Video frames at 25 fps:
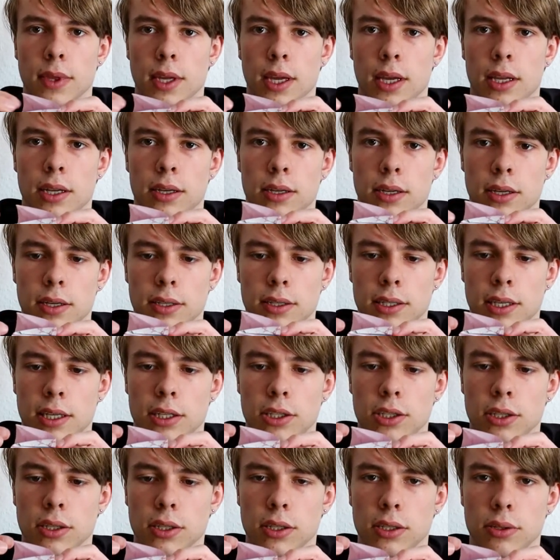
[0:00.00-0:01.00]
And
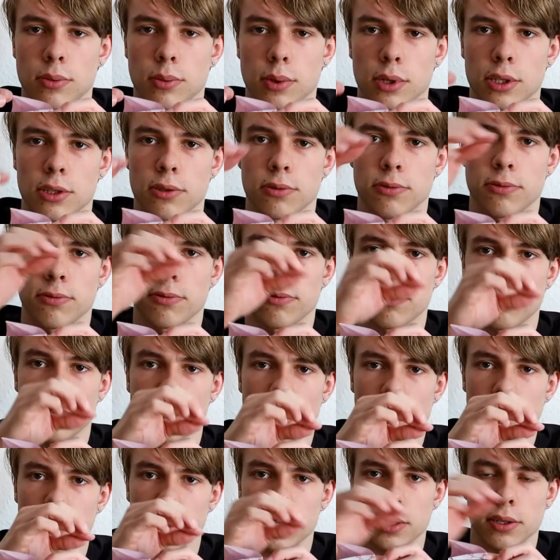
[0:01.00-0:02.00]
essentially you want to
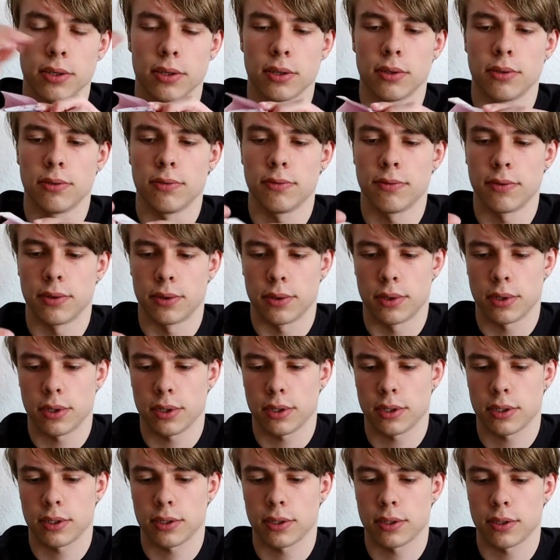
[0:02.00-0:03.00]
flip it over
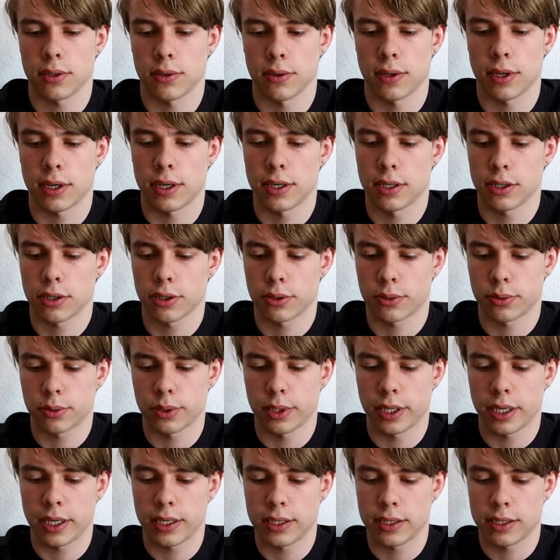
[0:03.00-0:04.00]
so that it
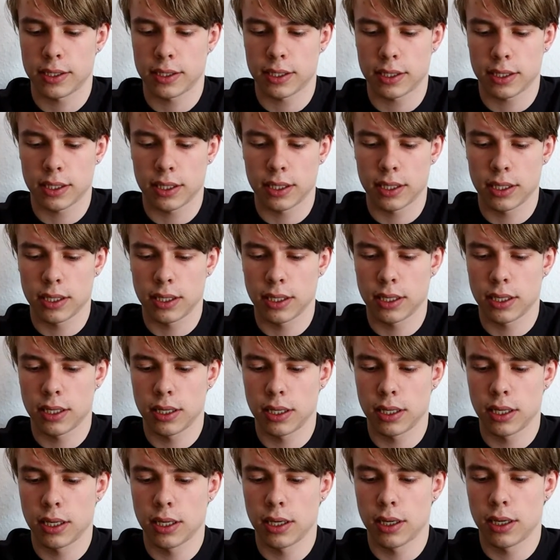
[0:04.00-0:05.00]
creates
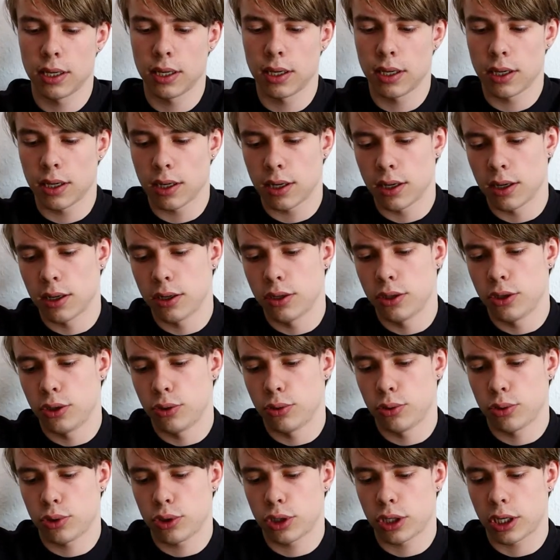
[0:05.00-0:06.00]
a
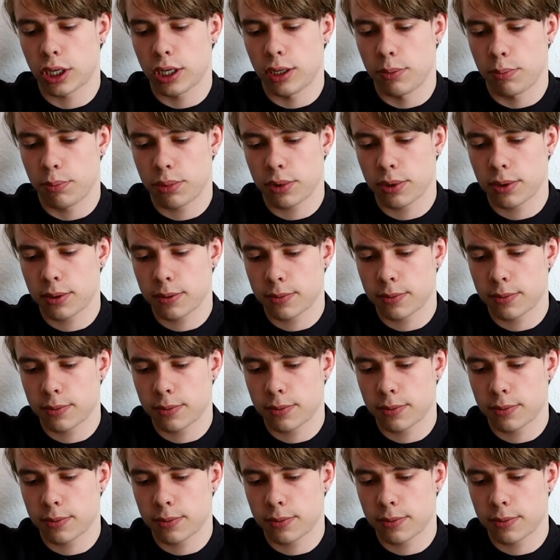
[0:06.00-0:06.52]
new shape.